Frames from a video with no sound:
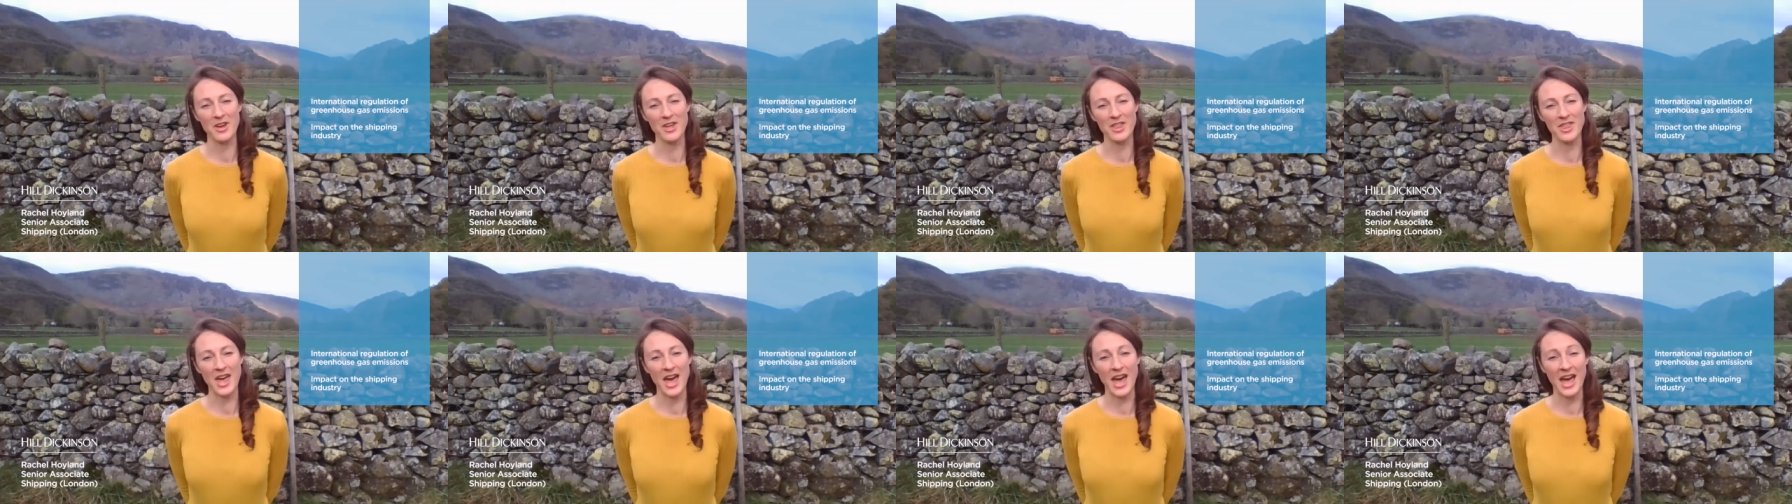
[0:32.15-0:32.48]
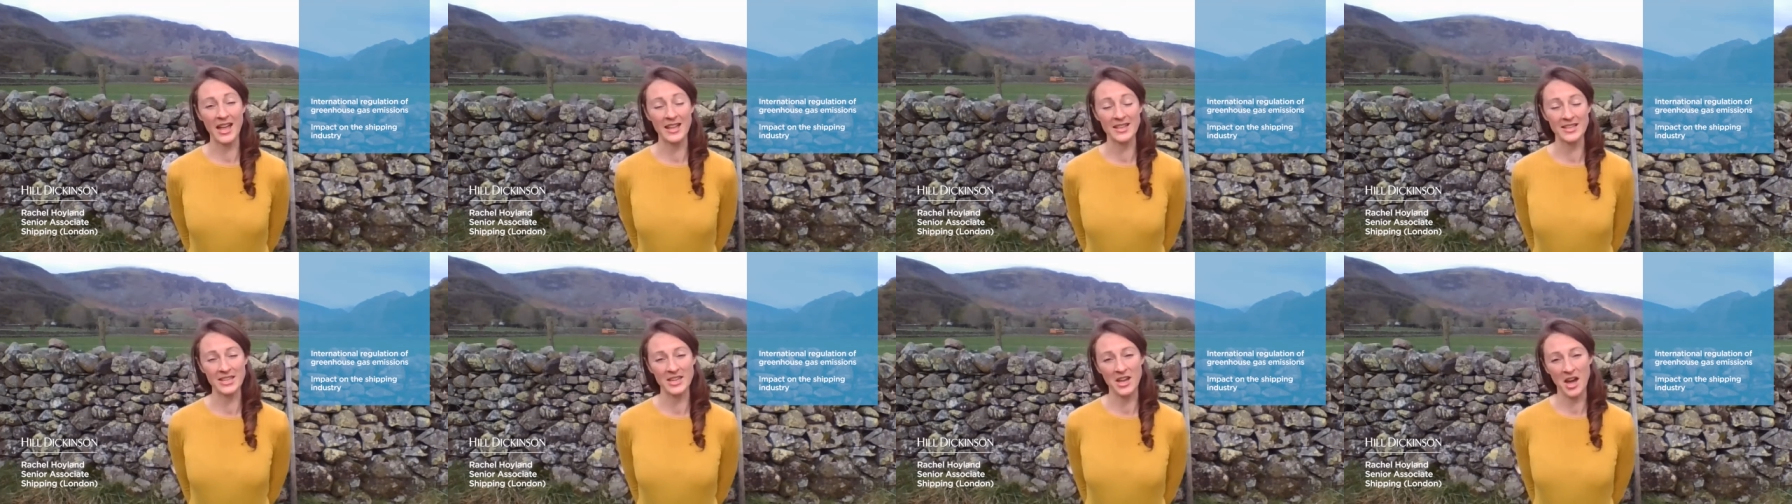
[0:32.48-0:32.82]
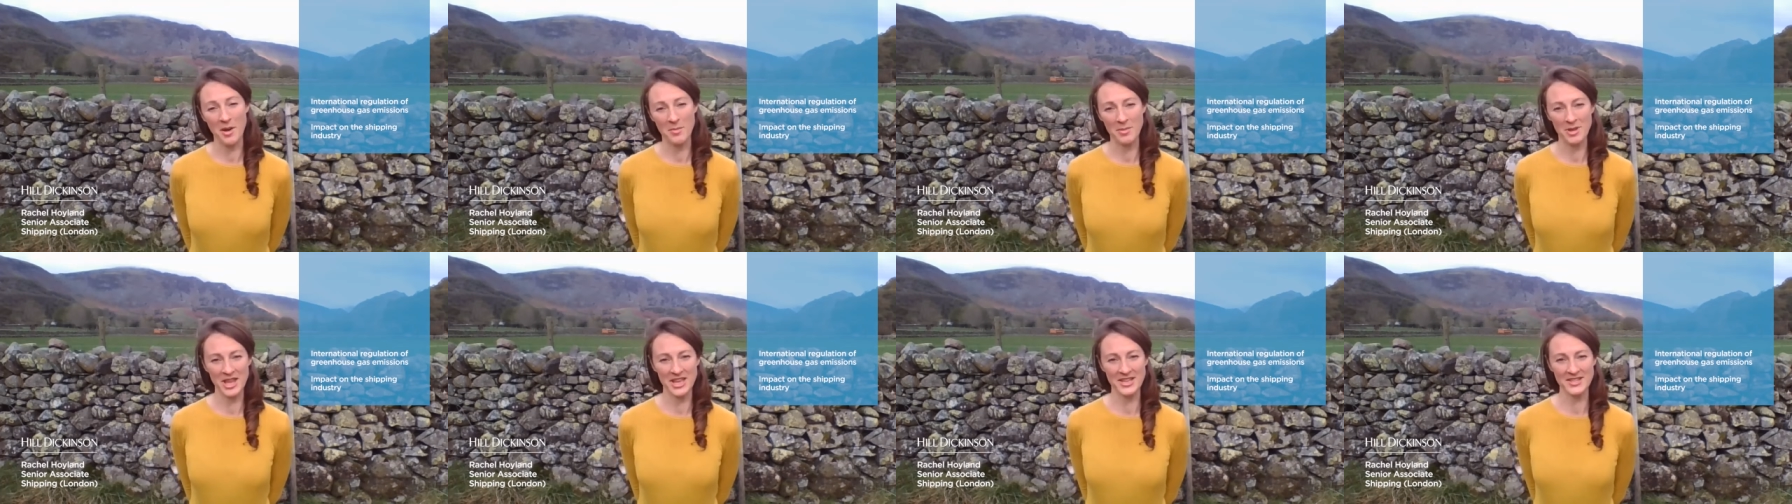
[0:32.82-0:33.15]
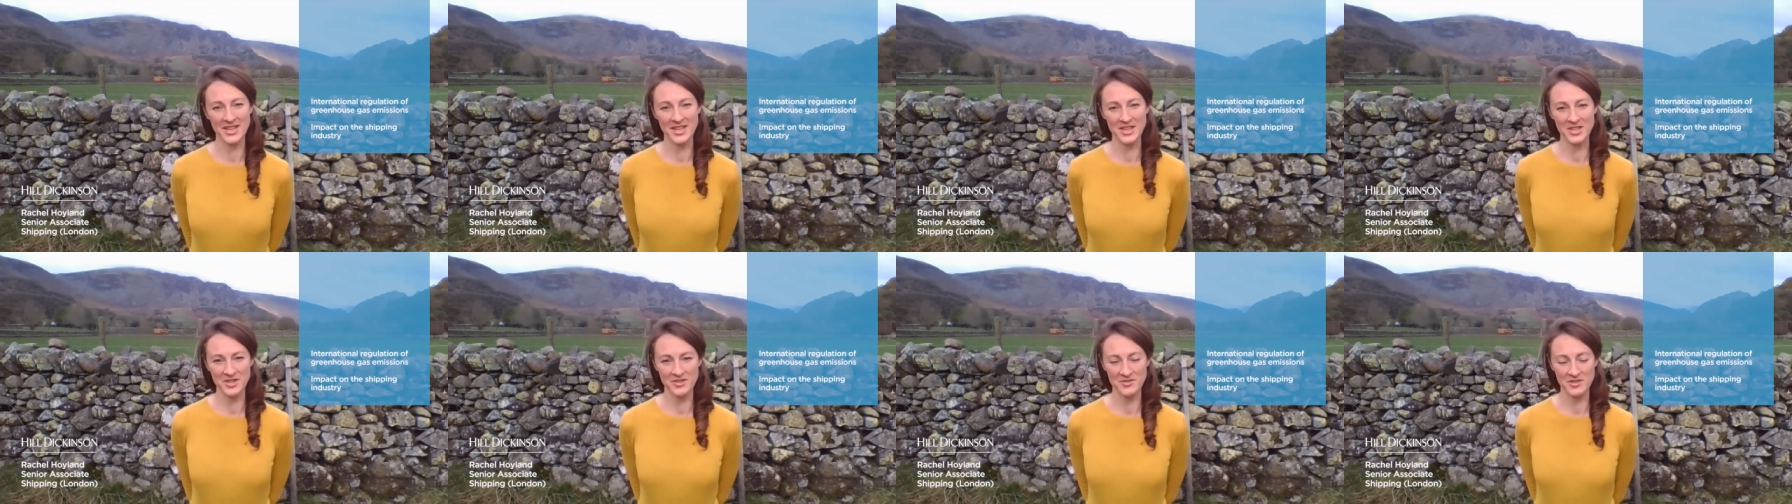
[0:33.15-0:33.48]
further at
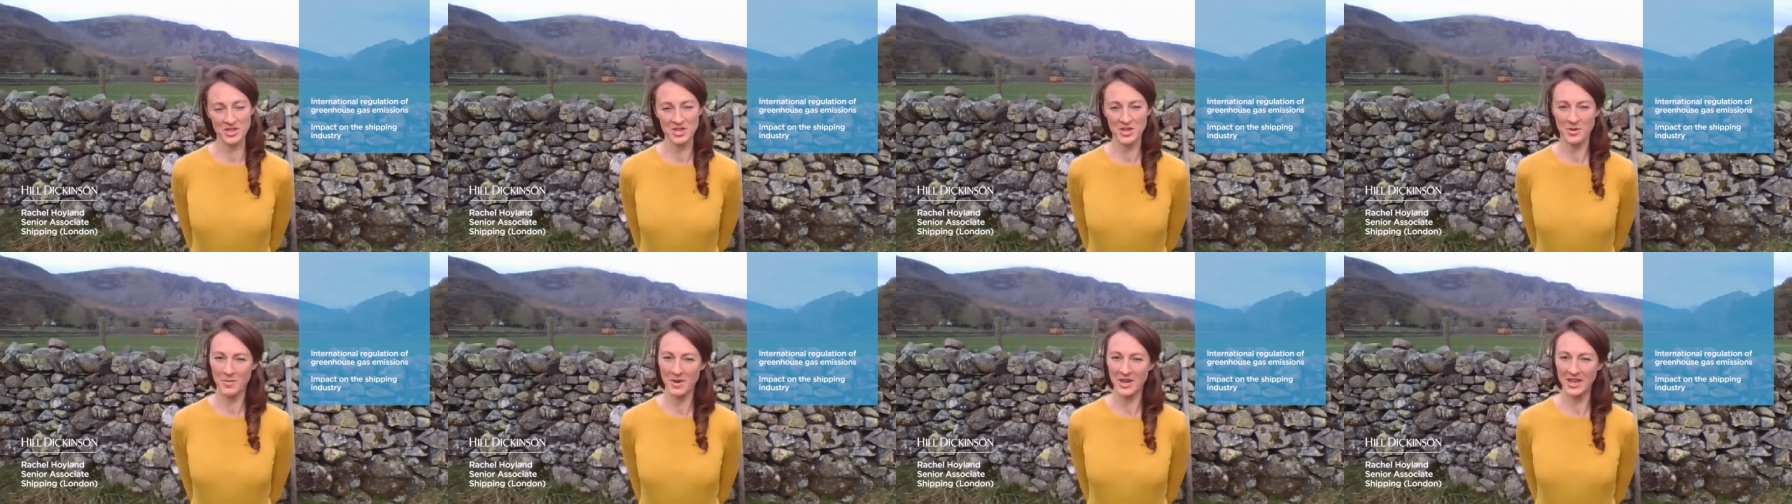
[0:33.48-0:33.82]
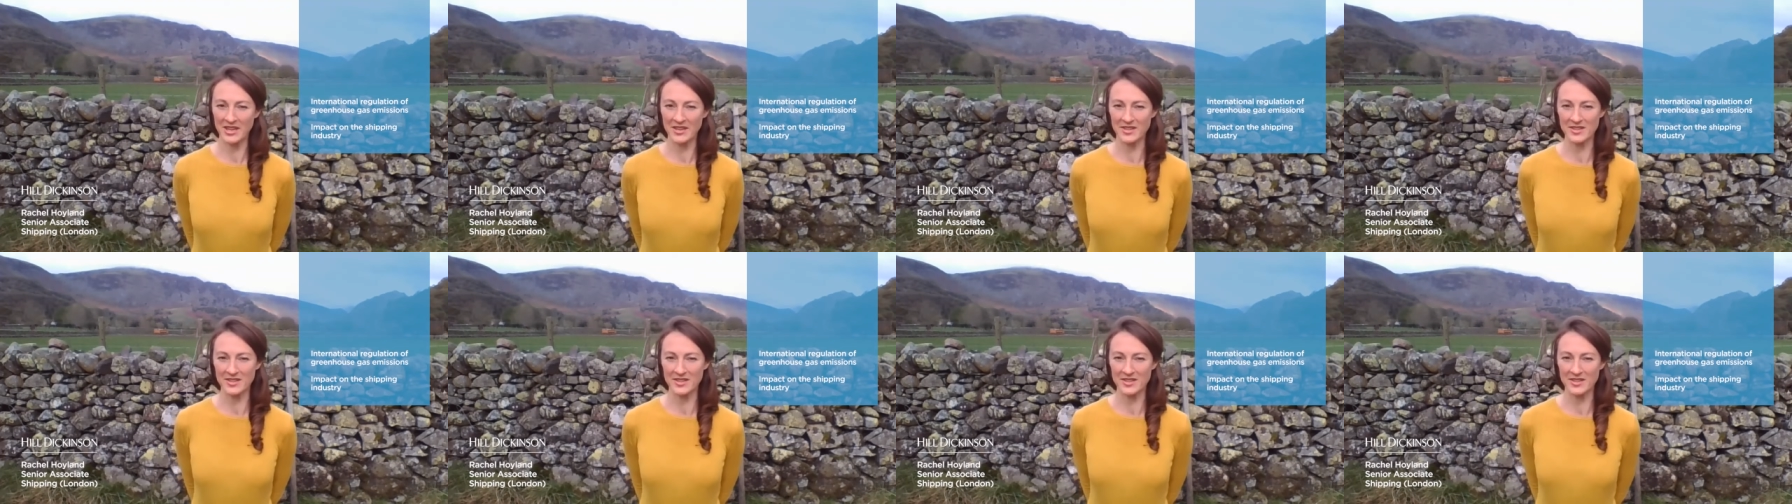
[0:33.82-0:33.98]
decarbonisation of the shipping